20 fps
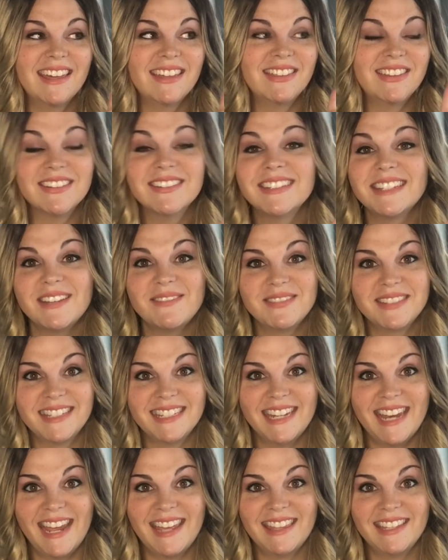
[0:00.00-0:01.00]
Thursday was
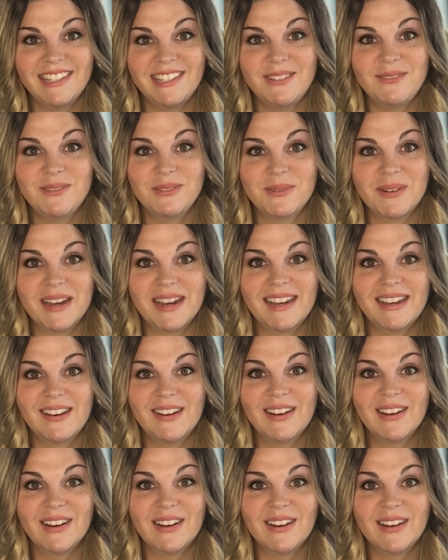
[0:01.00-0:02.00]
the day that she was wearing
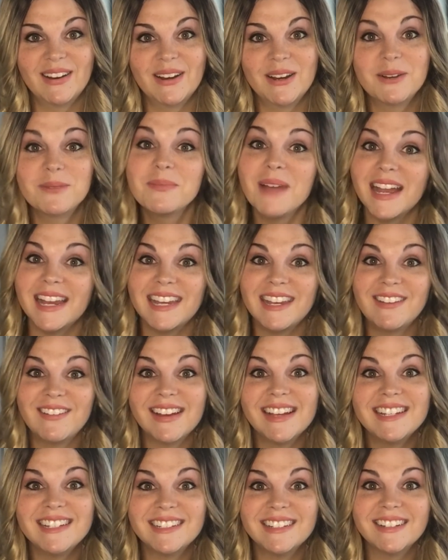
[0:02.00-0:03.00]
her Hermione
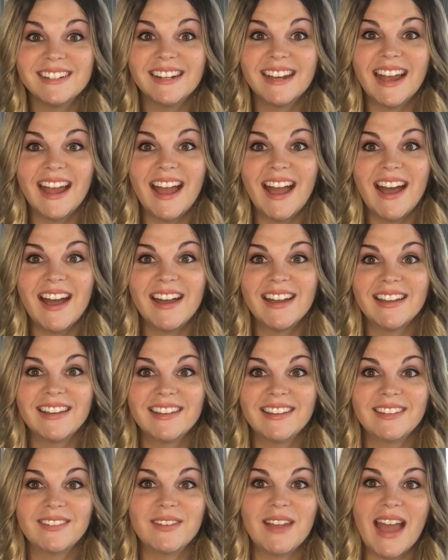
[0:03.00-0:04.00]
Granger
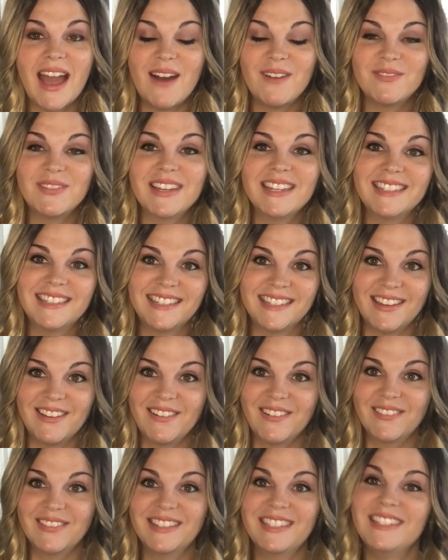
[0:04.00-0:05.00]
outfit,
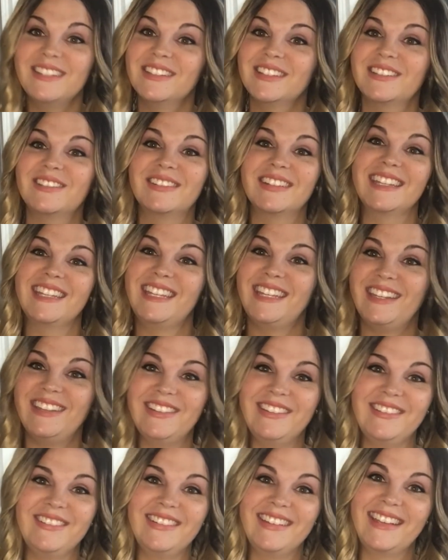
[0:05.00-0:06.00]
so she looked really
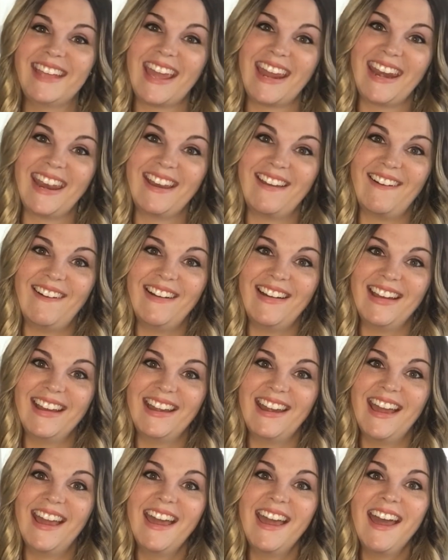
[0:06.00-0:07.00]
cute getting
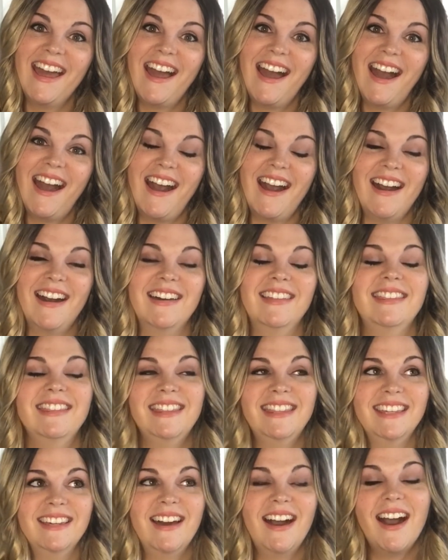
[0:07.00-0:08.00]
on
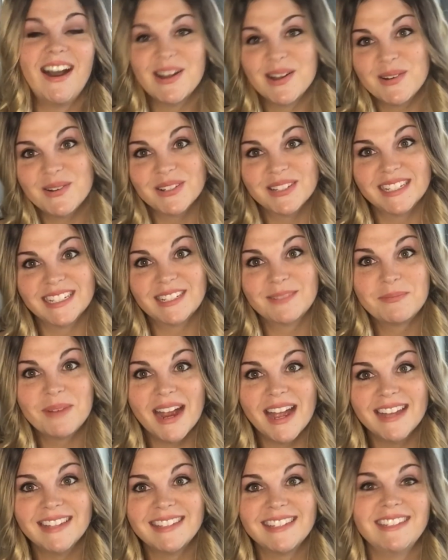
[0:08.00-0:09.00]
the Hogwarts
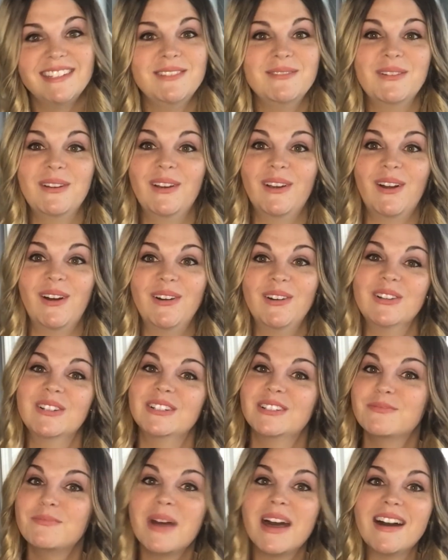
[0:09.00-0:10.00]
Express and doing all her
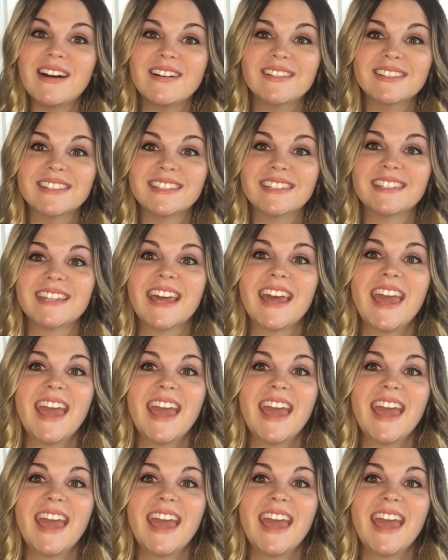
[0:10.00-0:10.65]
spells.